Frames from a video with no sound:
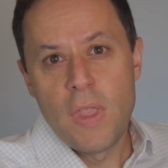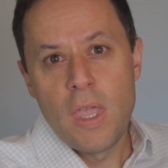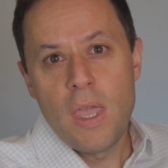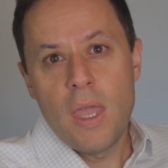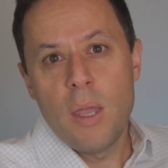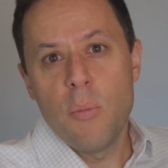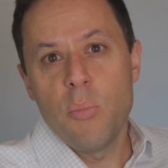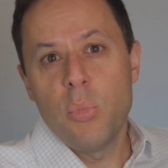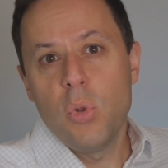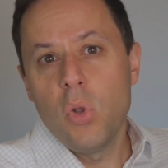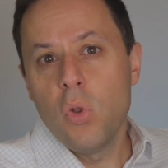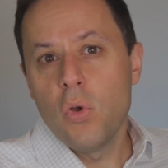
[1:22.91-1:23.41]

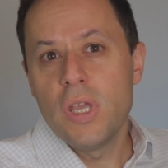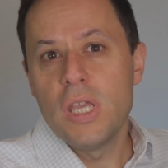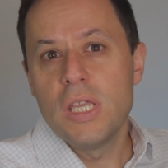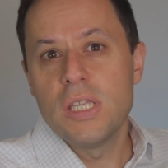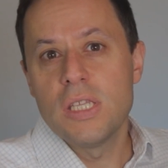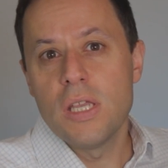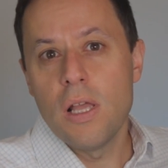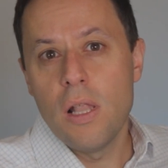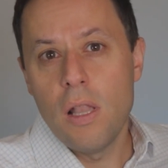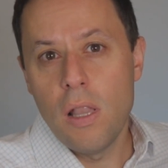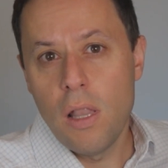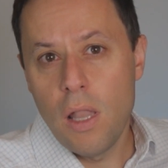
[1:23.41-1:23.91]
employees
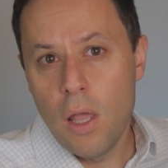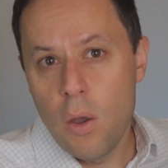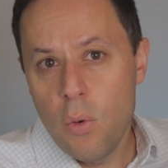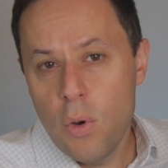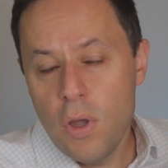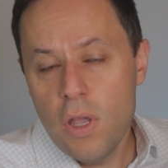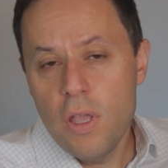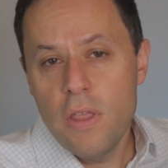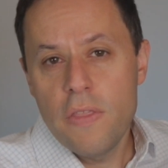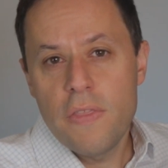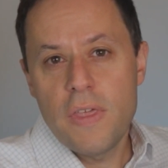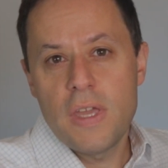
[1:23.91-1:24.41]

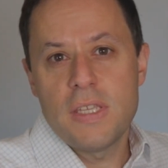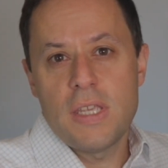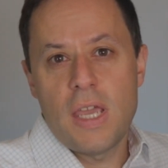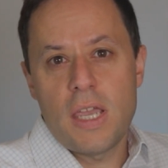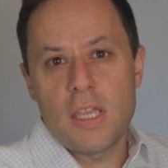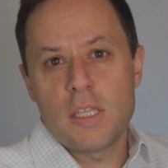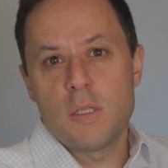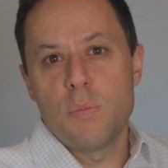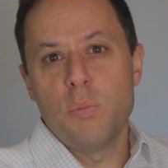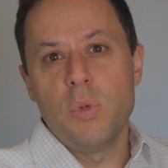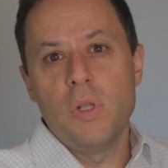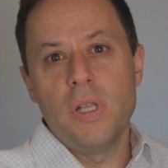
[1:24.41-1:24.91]
lower their
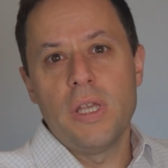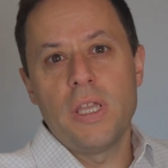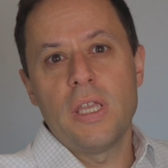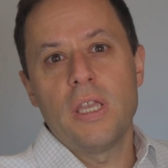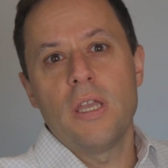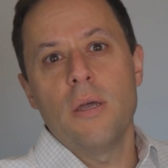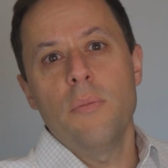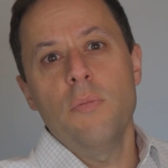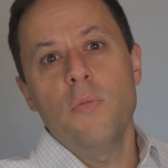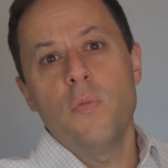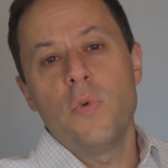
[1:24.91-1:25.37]
taxable income,